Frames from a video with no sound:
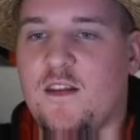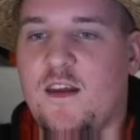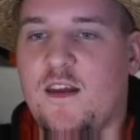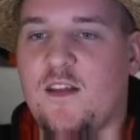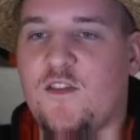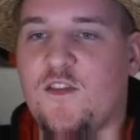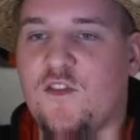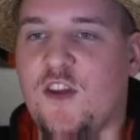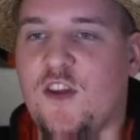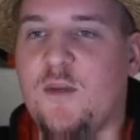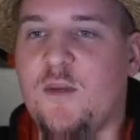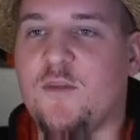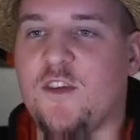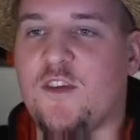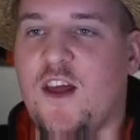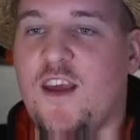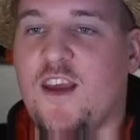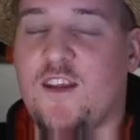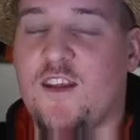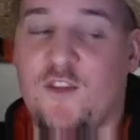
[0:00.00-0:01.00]
It seems
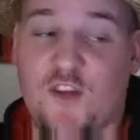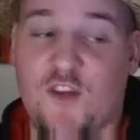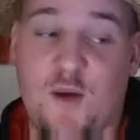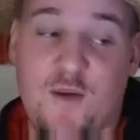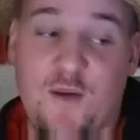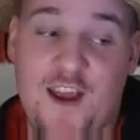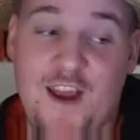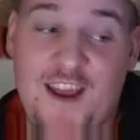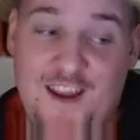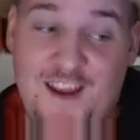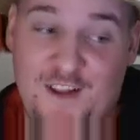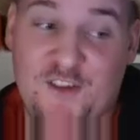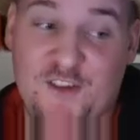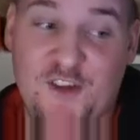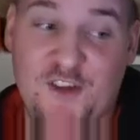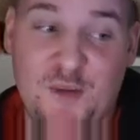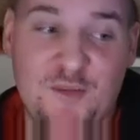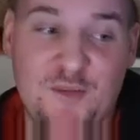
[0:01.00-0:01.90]
like it seems